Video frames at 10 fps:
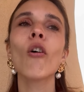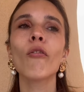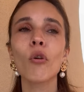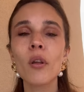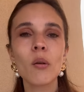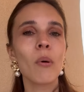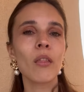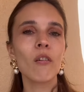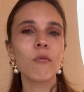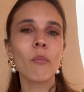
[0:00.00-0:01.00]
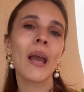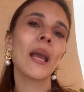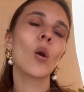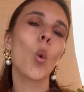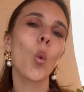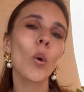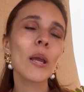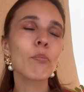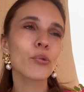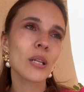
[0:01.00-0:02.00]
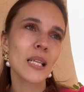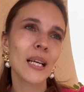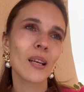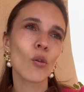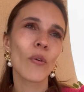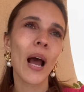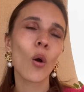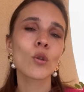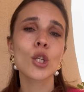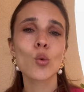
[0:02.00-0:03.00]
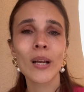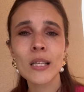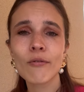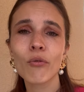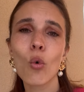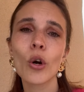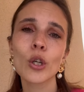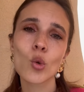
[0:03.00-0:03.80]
For the month of May, we predict around 24,